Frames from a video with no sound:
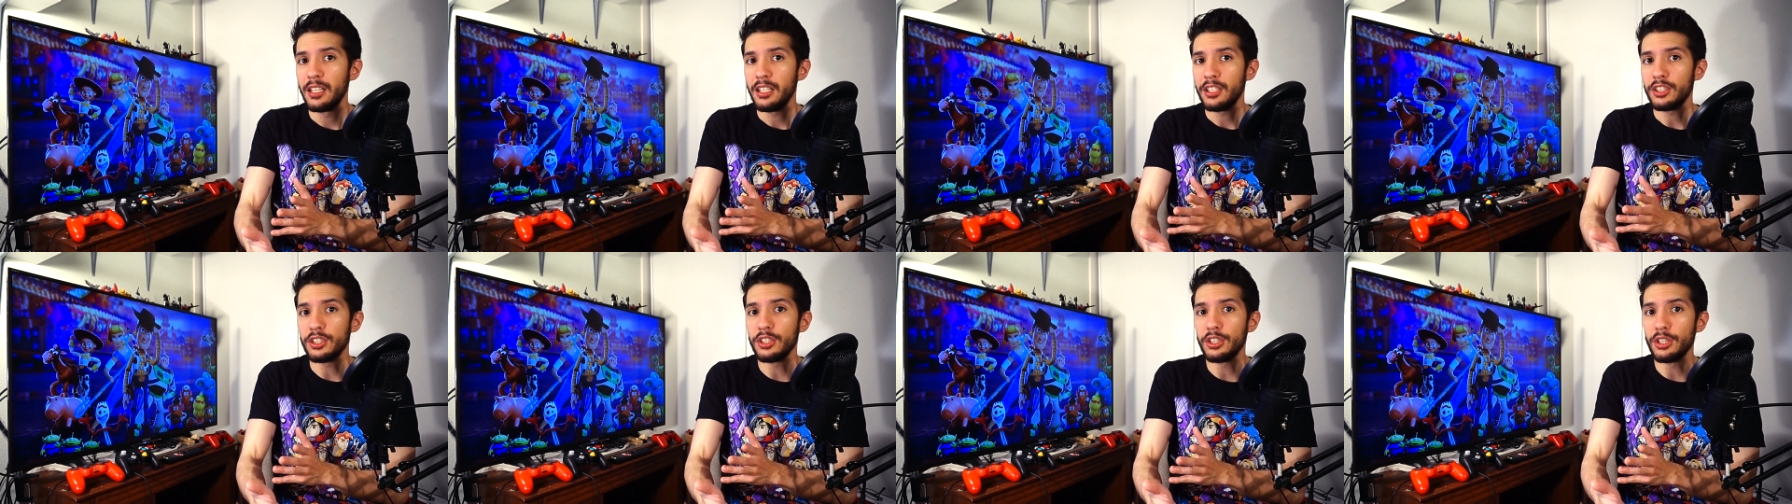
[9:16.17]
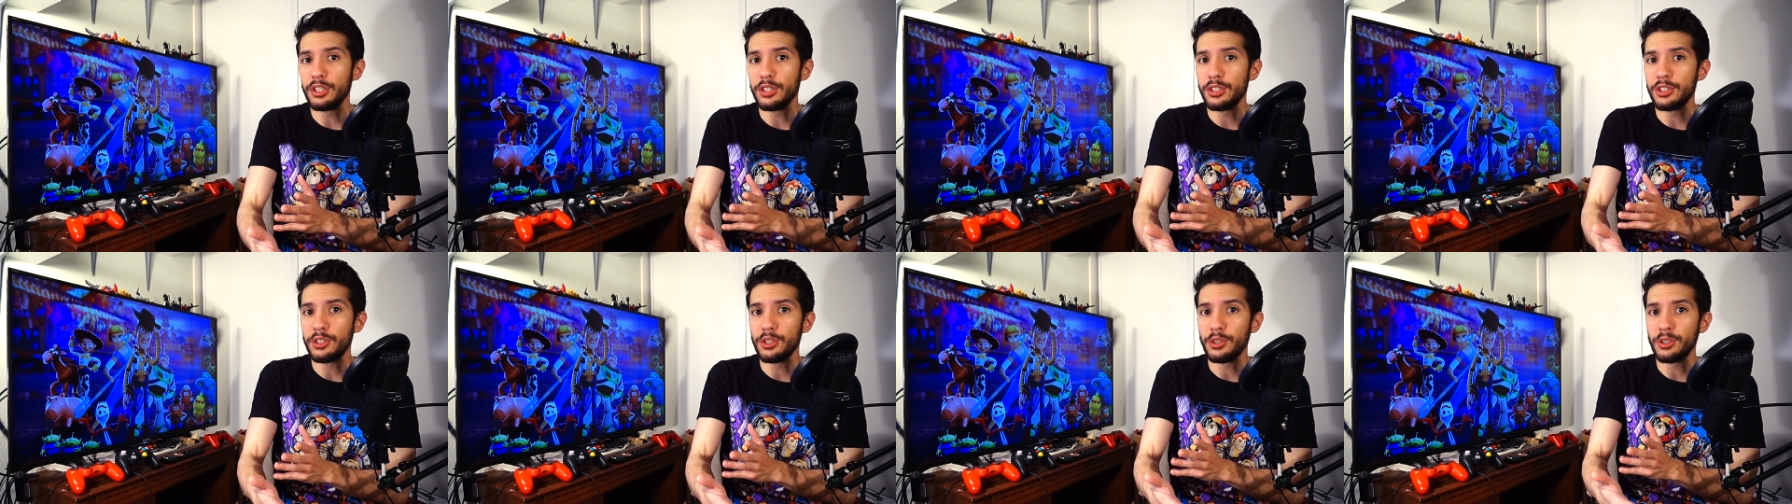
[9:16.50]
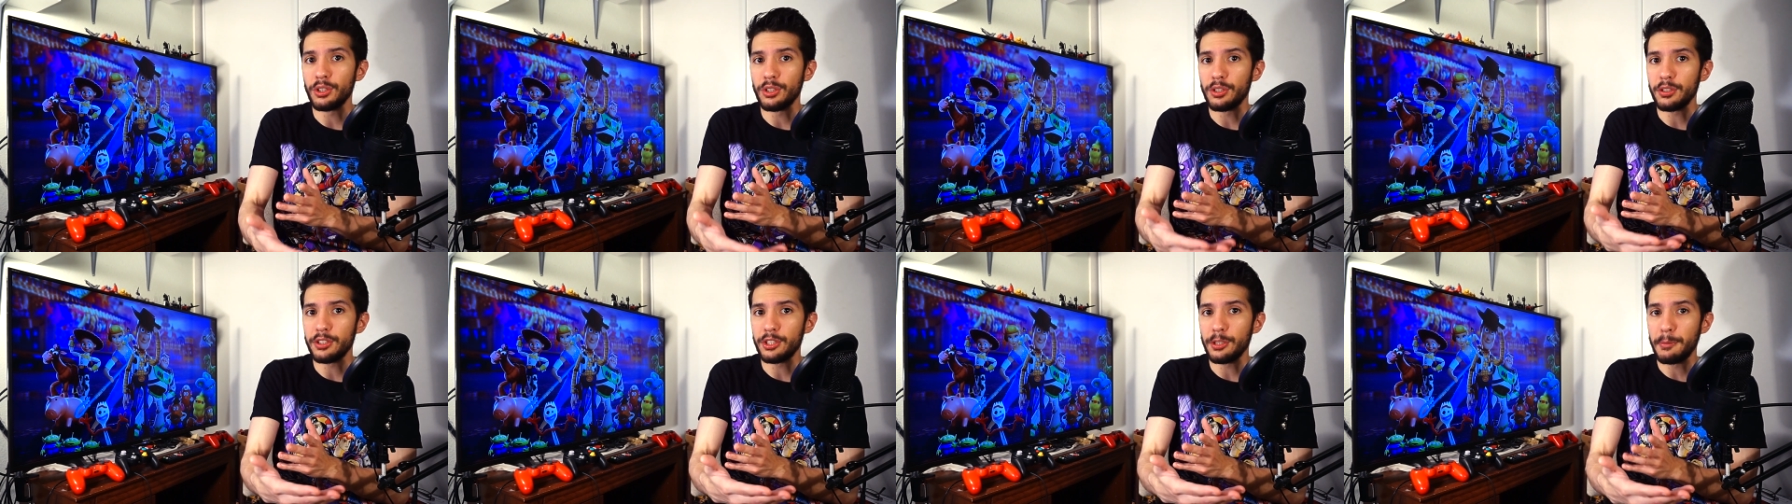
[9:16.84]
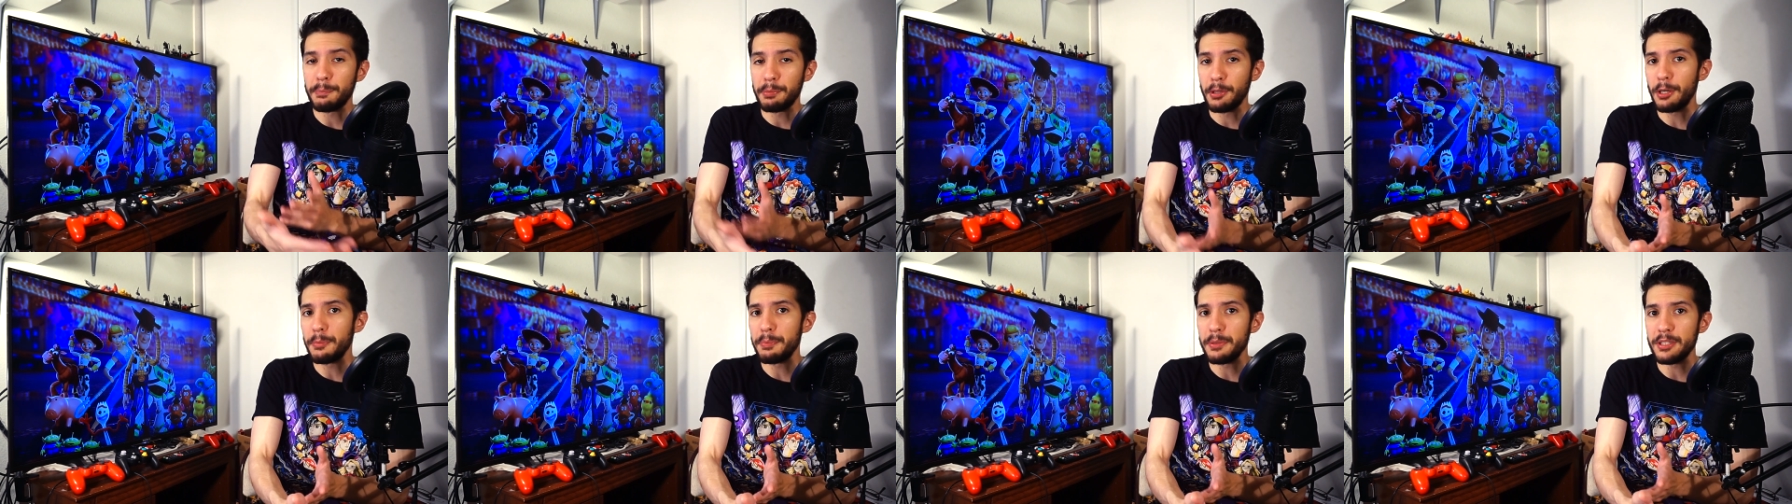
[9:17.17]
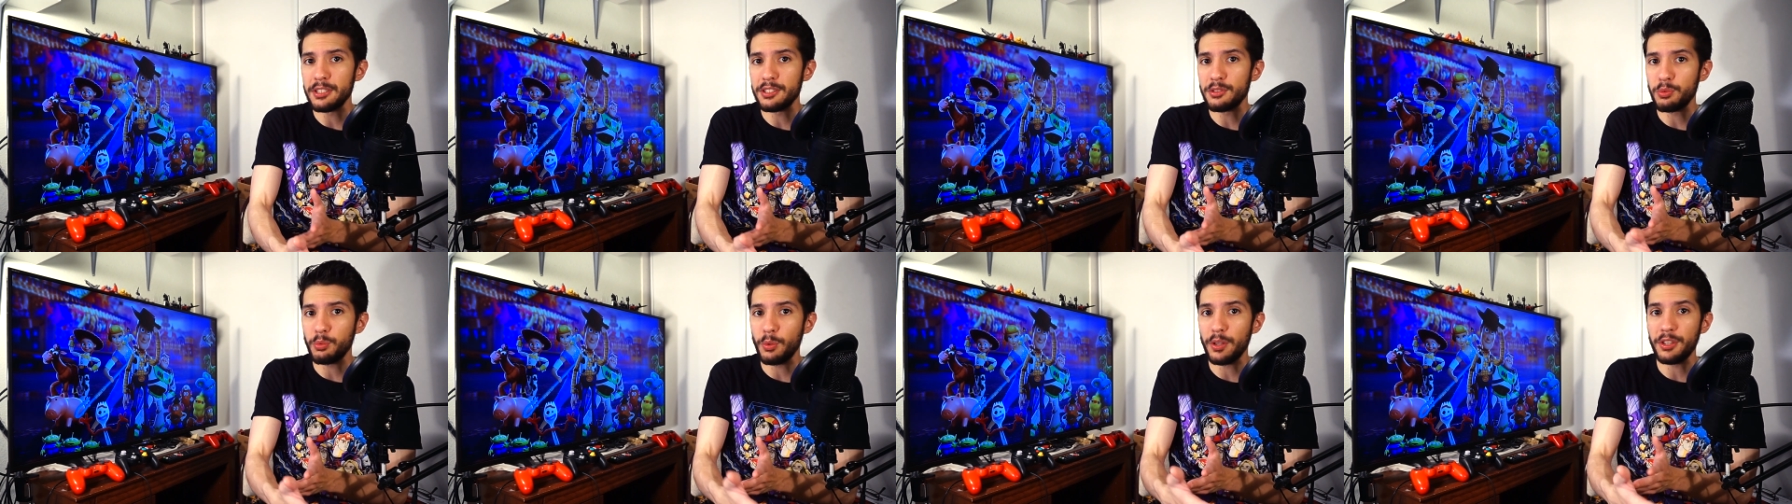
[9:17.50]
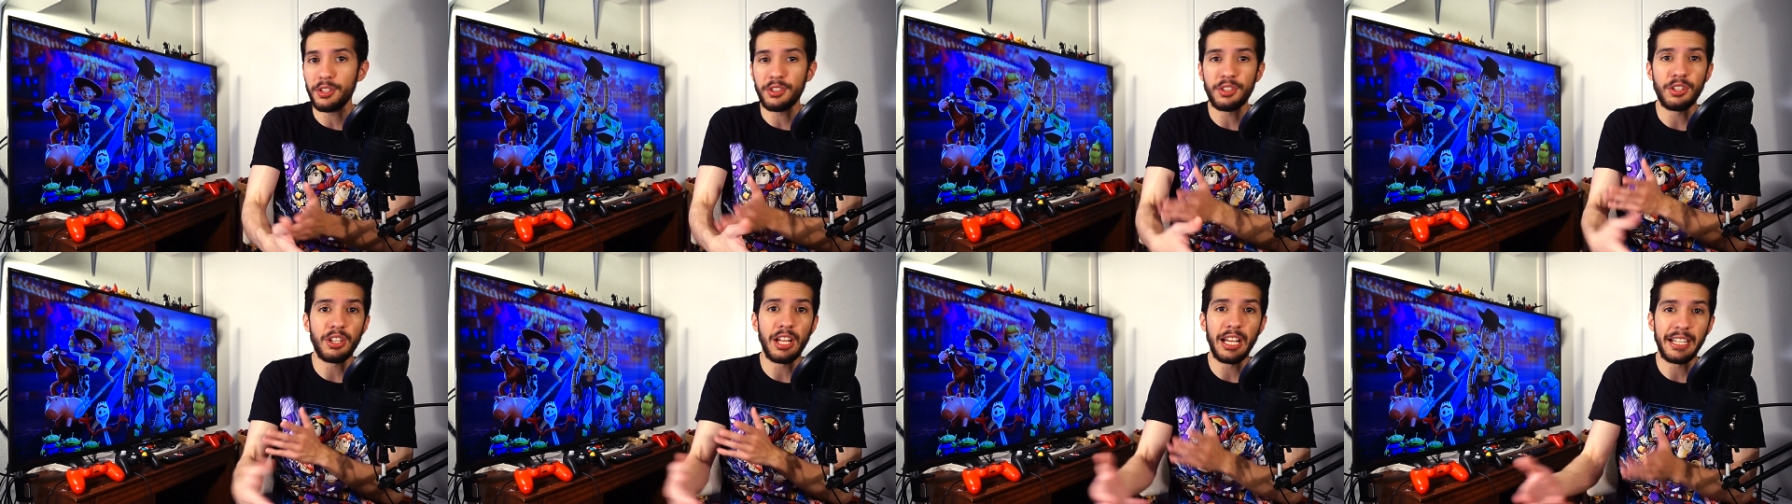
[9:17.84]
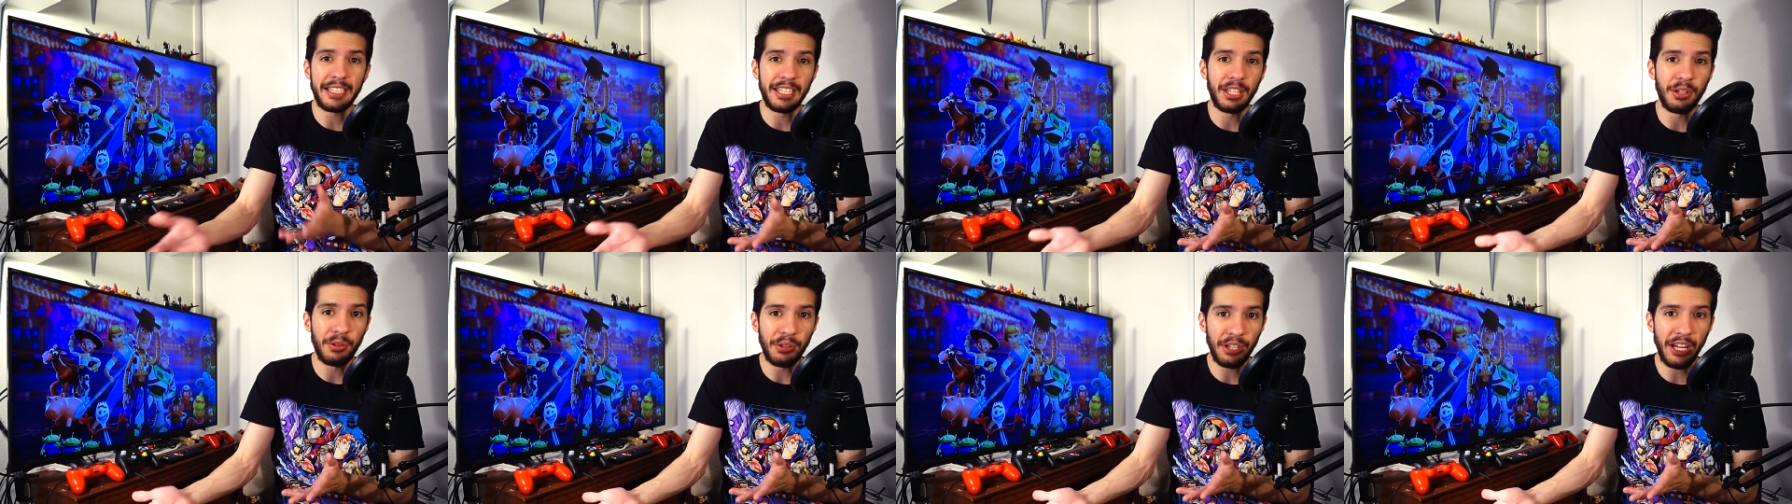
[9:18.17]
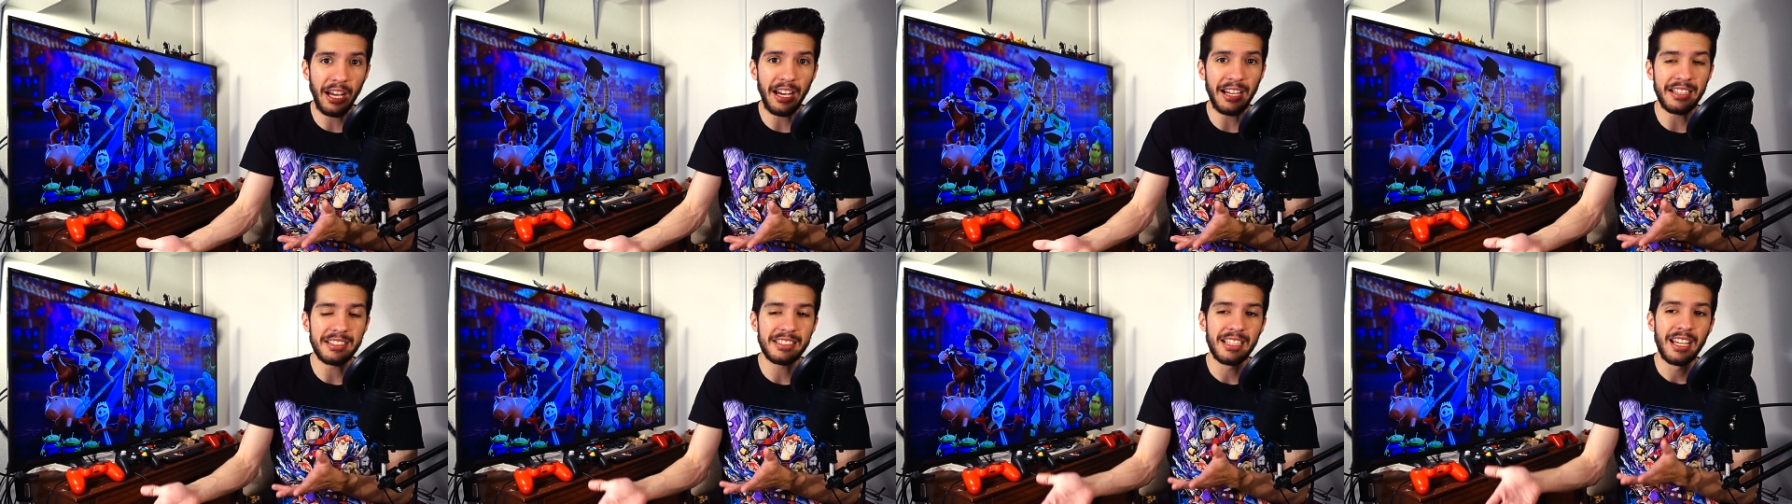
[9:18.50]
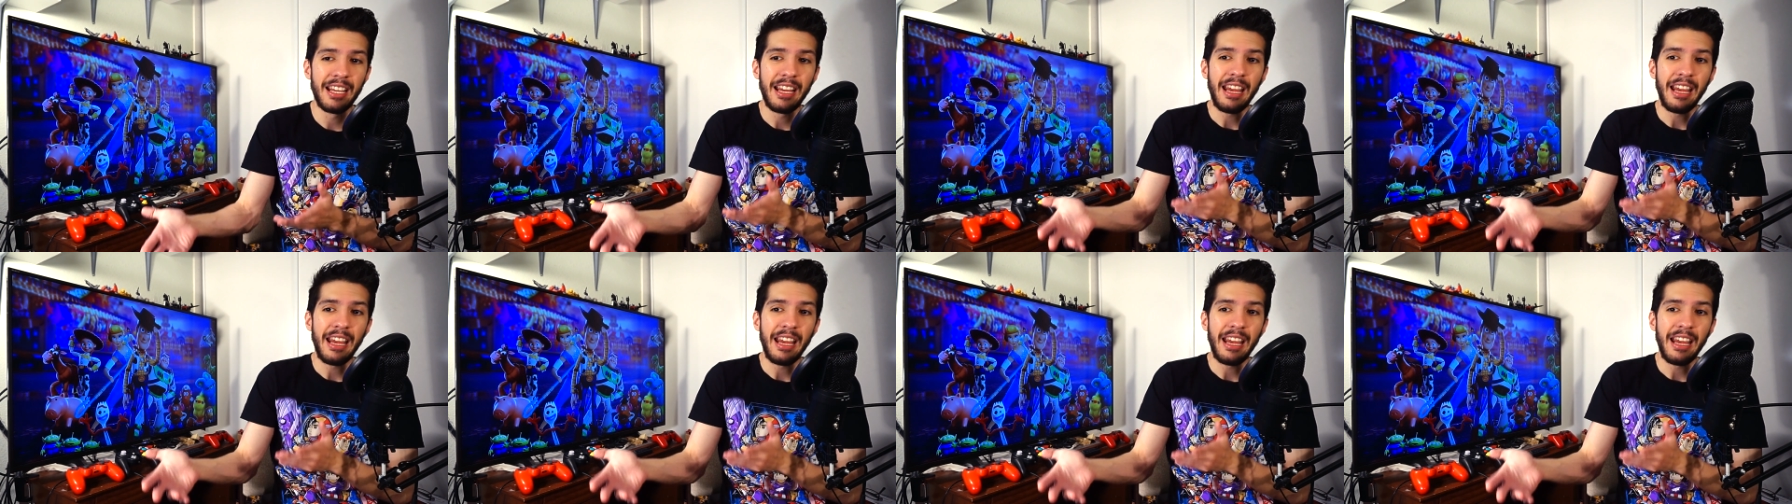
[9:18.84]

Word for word: your your purpose, whether you like it or not.